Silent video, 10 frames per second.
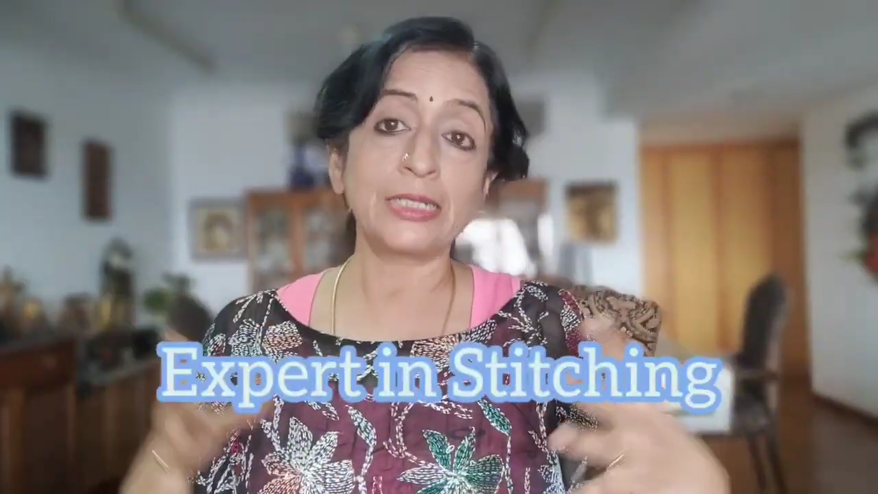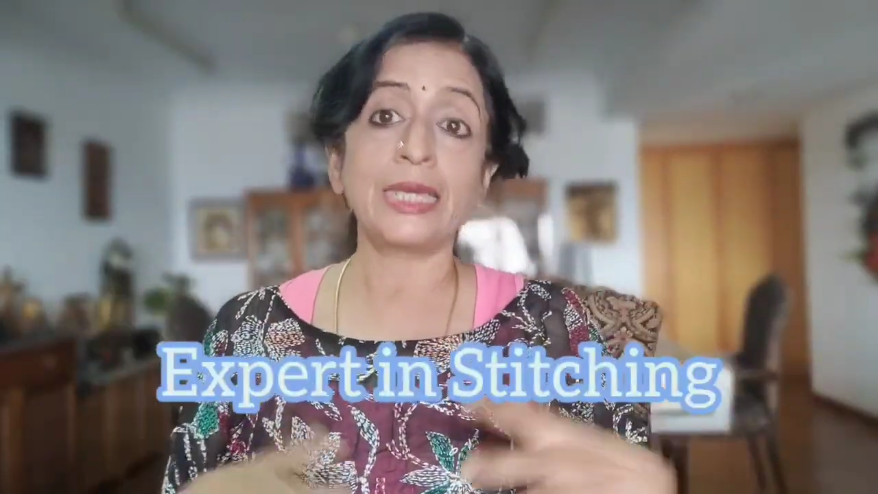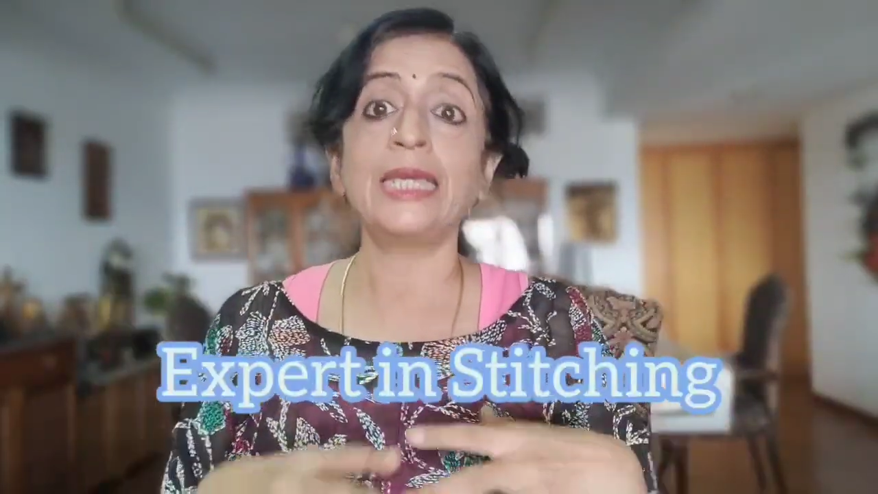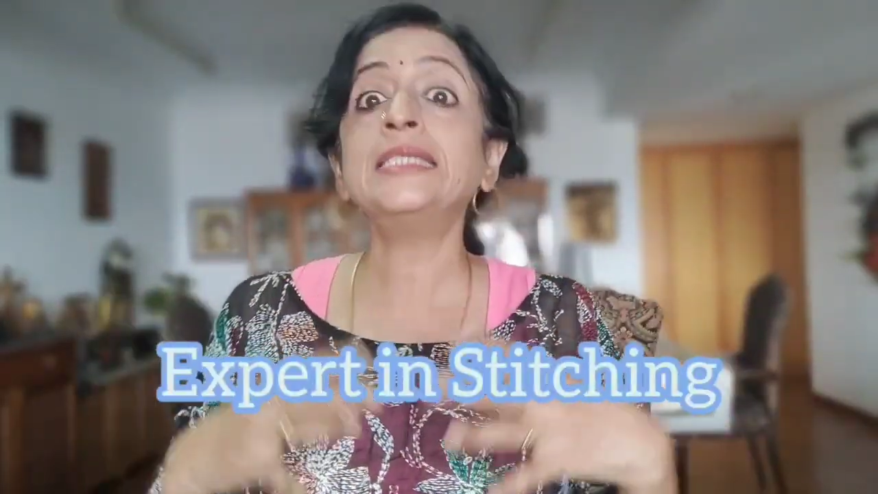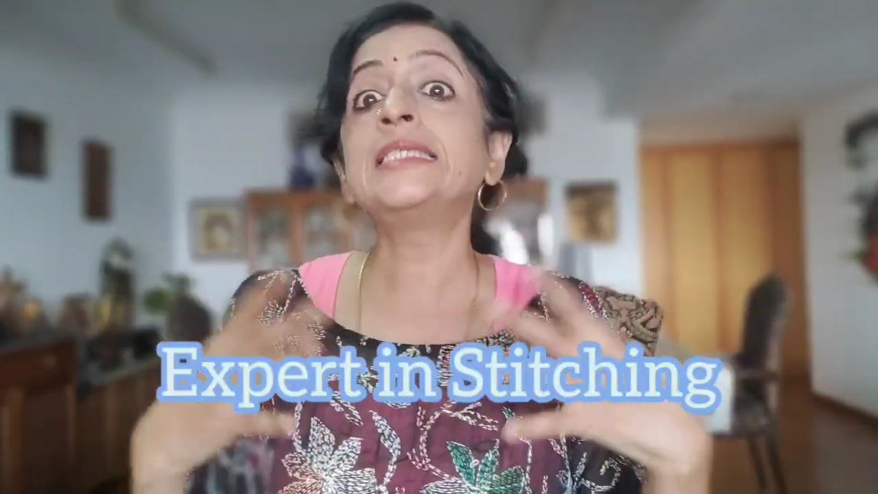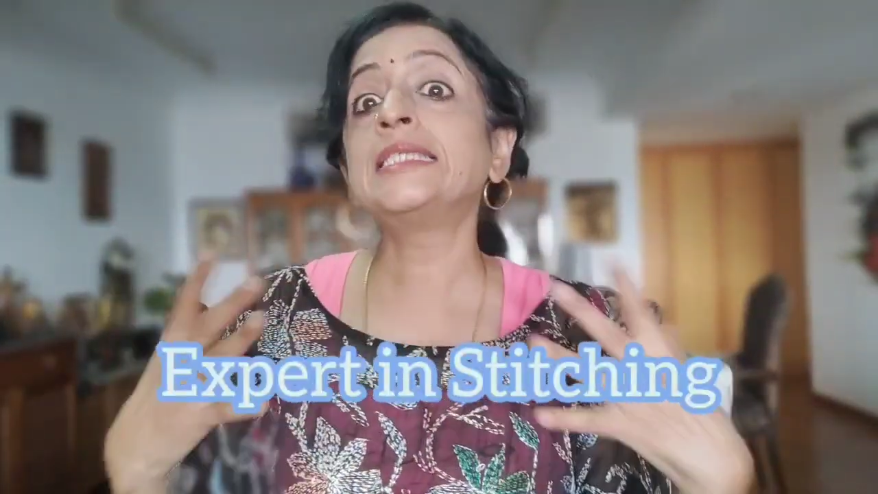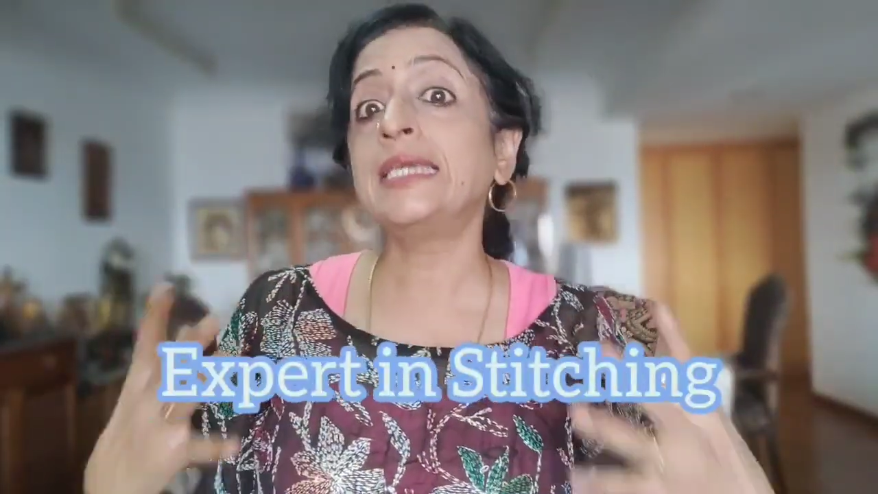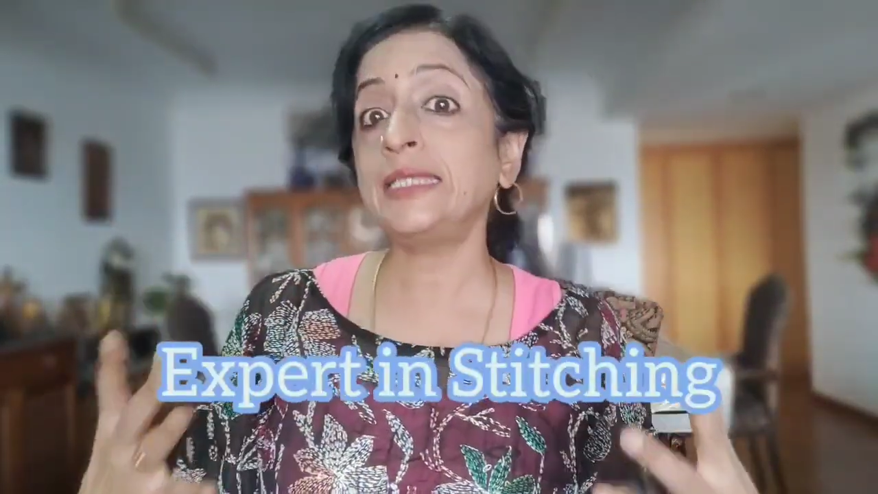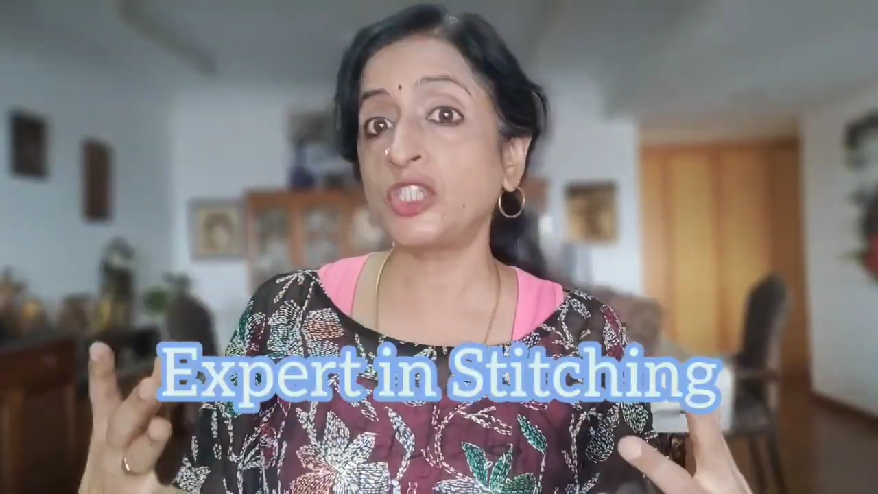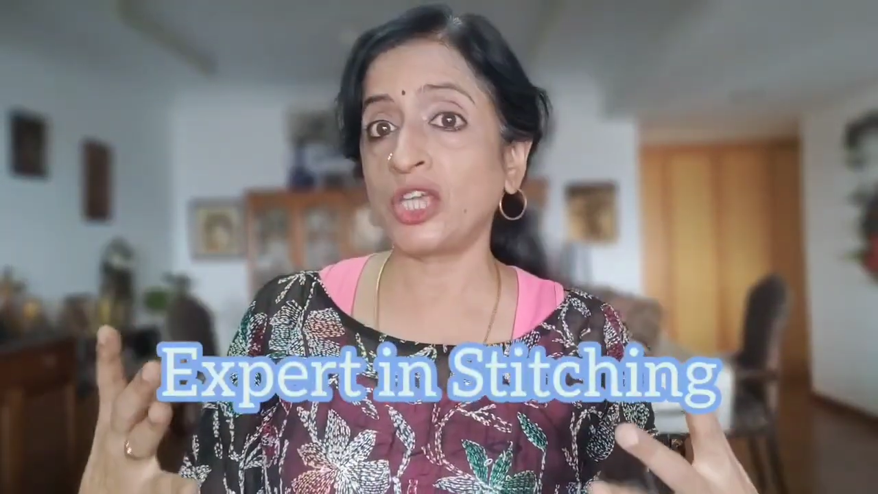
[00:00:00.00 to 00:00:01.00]
in
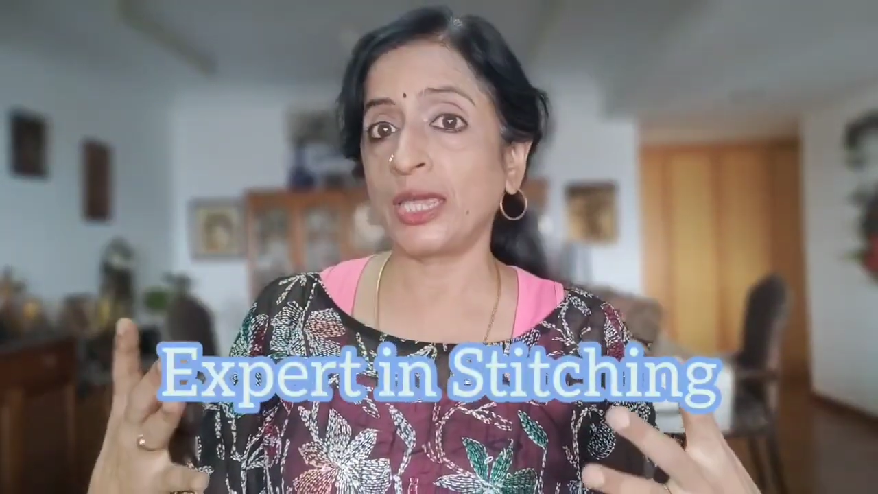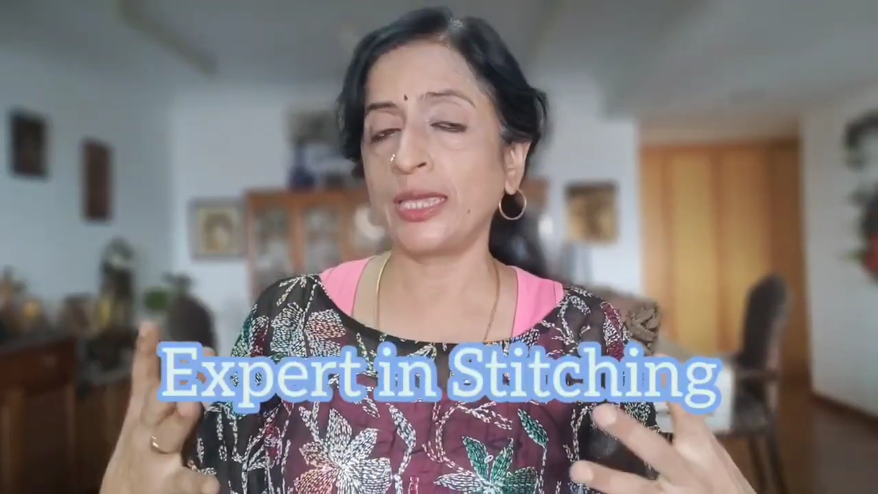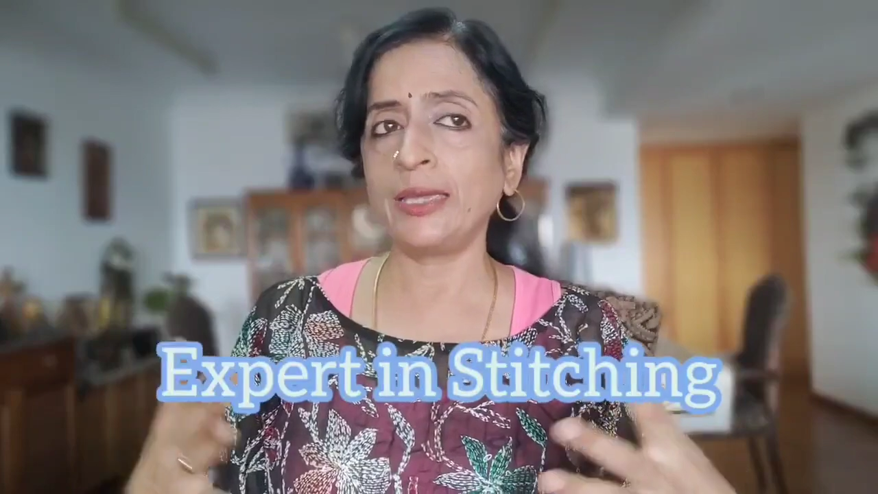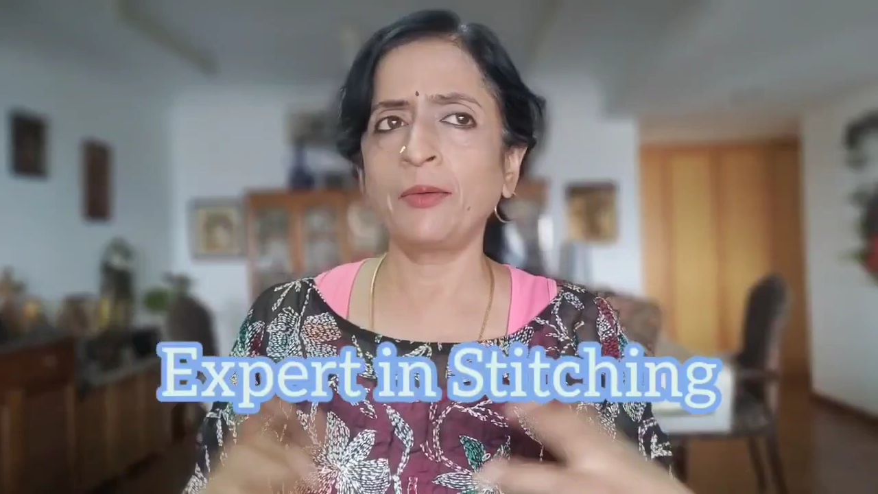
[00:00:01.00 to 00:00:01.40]
stitching